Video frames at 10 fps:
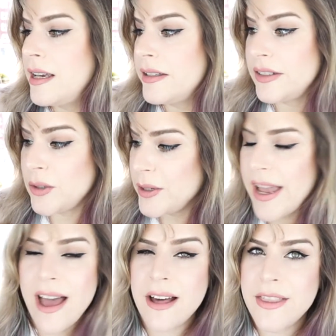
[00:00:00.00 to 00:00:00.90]
So
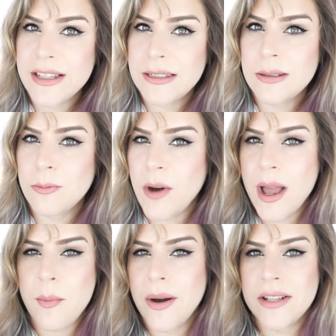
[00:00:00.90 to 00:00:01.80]
yeah, that's why
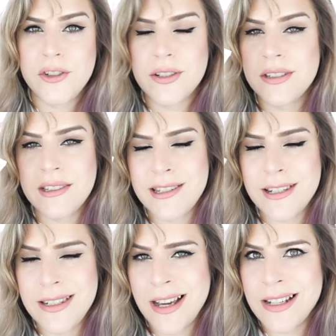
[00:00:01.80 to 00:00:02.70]
I bought just the
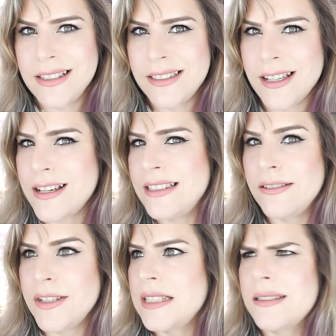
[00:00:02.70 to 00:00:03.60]
tiny size
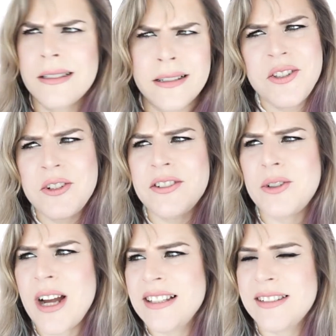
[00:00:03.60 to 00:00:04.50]
of it. Just
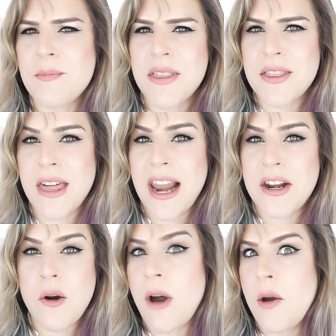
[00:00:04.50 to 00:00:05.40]
trying something that I
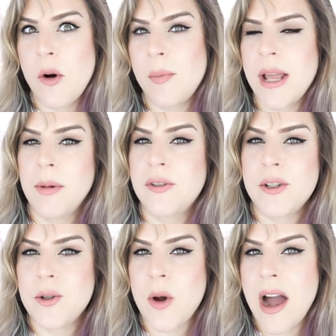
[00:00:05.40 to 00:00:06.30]
know I won't be able to
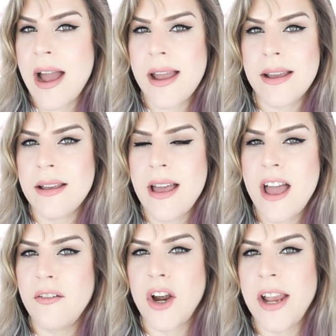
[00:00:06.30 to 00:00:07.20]
try
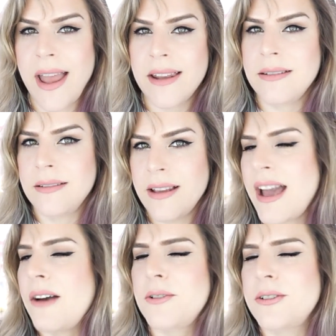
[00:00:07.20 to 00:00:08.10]
ever again
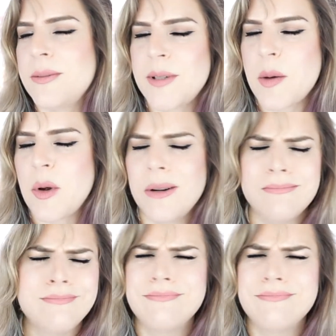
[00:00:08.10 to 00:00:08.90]
after September.